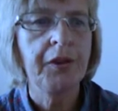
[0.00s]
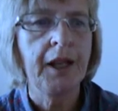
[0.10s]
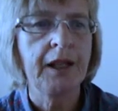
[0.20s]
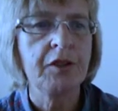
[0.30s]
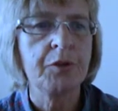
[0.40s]

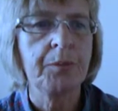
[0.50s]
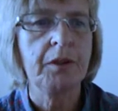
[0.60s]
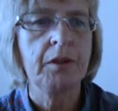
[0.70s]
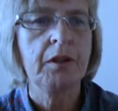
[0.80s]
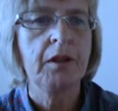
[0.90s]

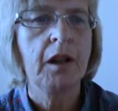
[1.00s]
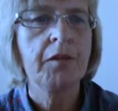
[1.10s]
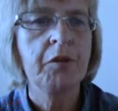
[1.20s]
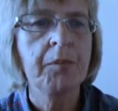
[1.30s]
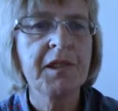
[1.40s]
negligible,
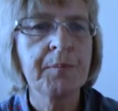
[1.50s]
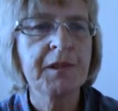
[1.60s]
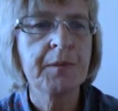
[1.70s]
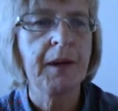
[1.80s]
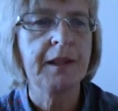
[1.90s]
and from this
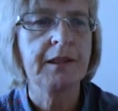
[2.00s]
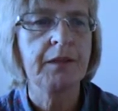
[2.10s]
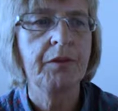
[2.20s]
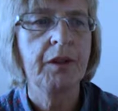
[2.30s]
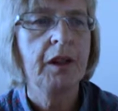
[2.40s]

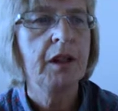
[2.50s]
perspective,